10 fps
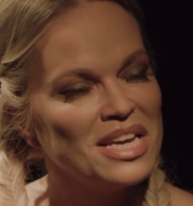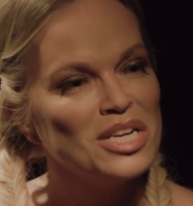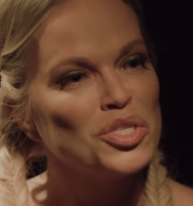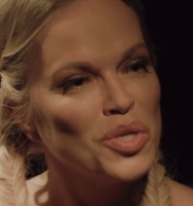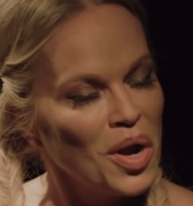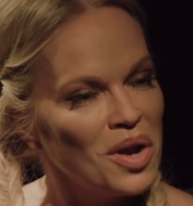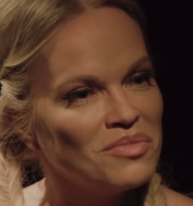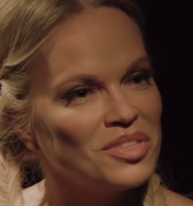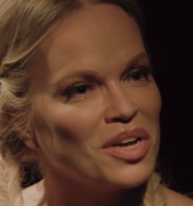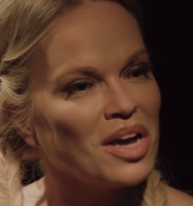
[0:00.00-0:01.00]

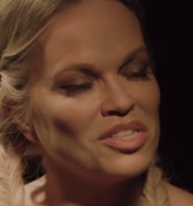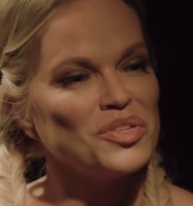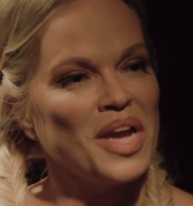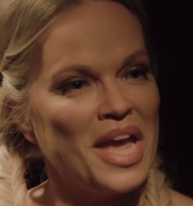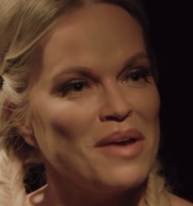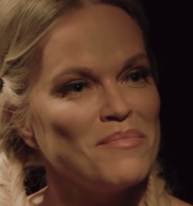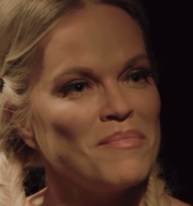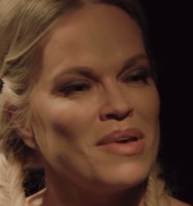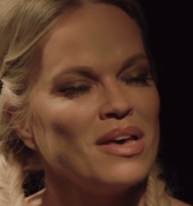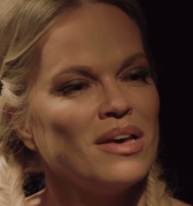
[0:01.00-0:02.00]
served under him